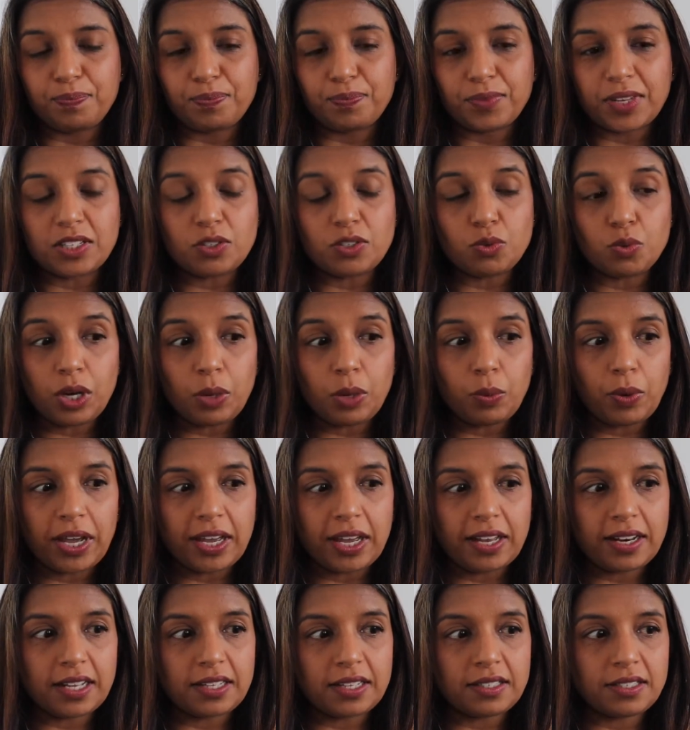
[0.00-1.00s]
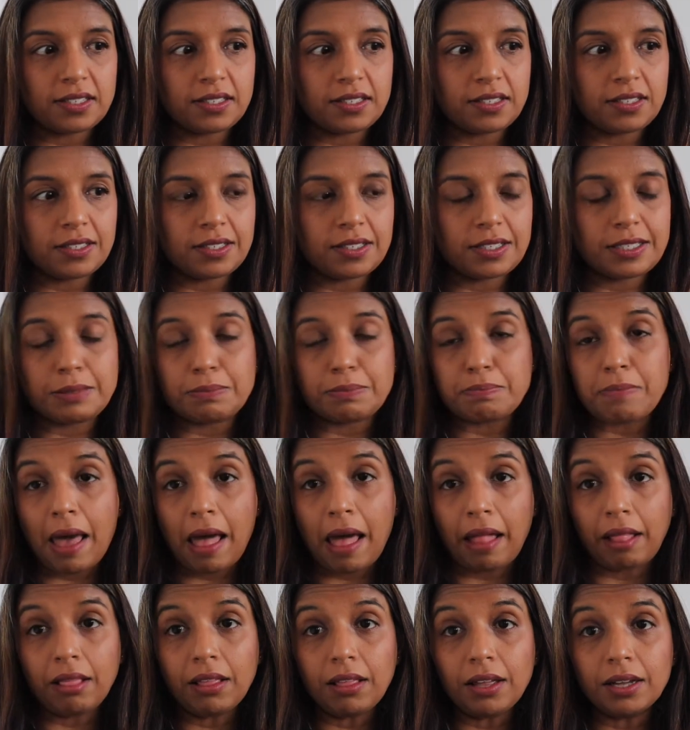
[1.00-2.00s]
it's really weird, it doesn't
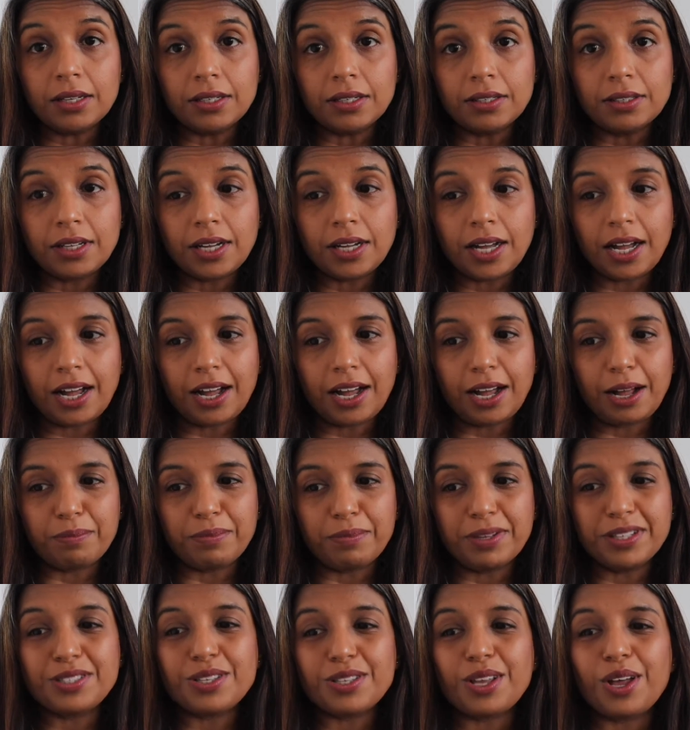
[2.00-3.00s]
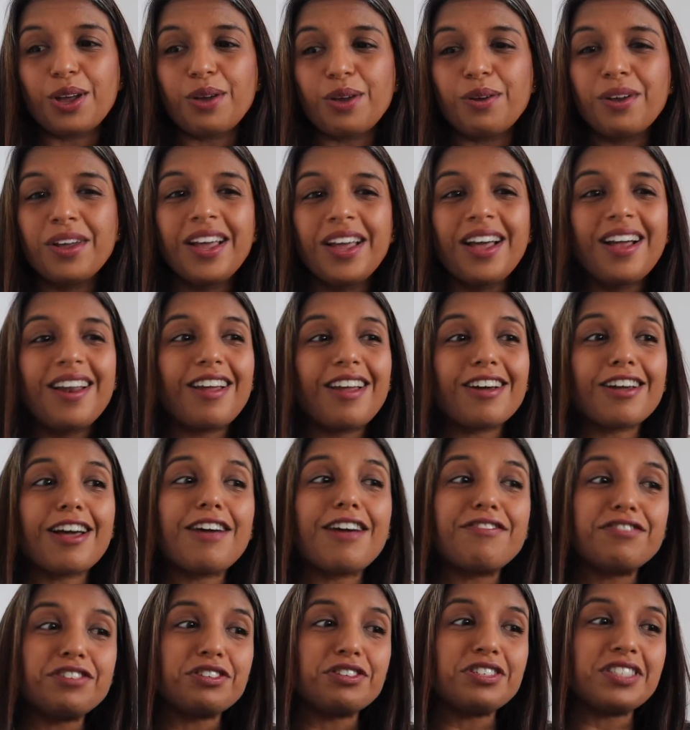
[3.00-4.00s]
smell. So like
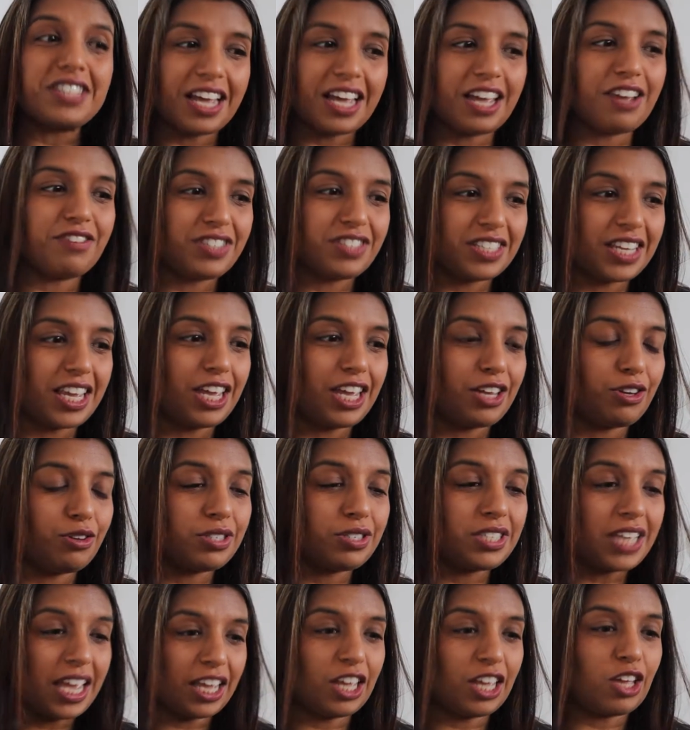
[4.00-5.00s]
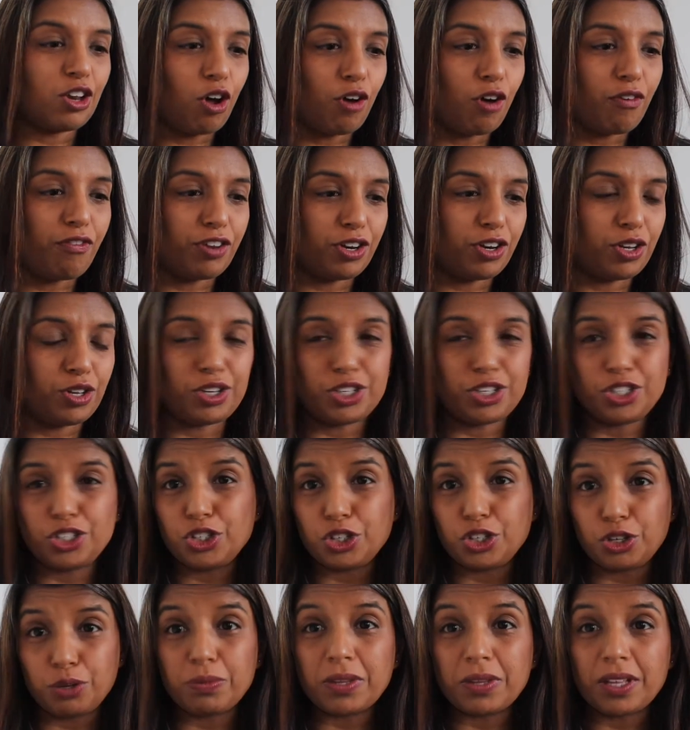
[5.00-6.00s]
after a day of skiing, you take it off and you'd
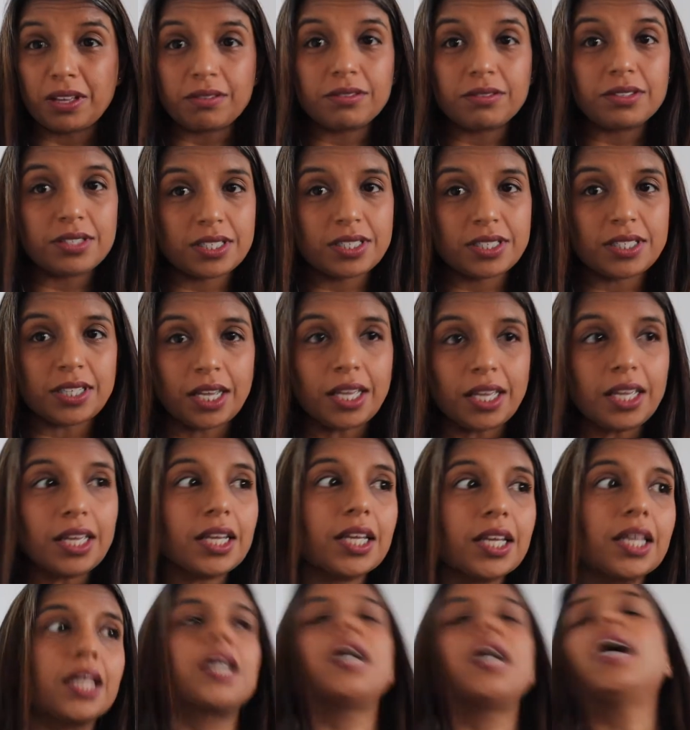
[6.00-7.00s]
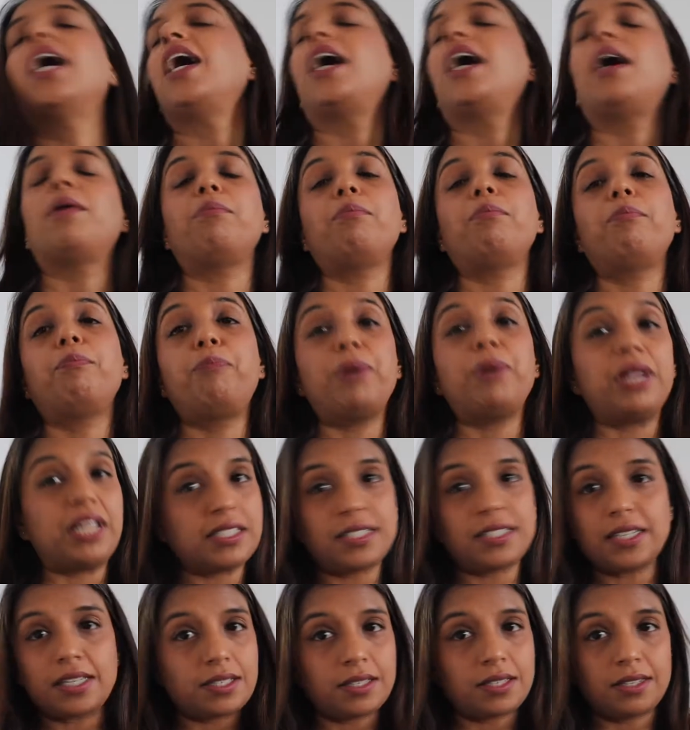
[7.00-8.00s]
assume that it'll stink, but
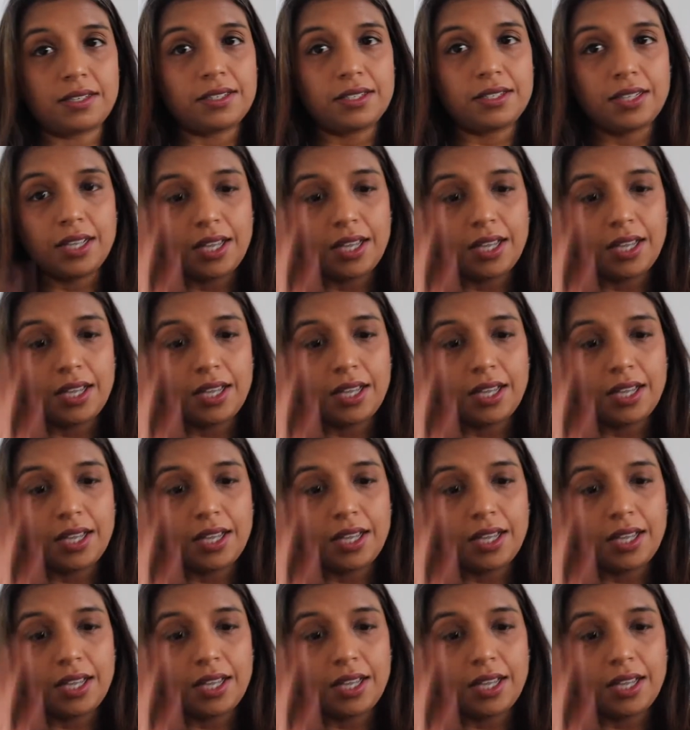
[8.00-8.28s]
it doesn't.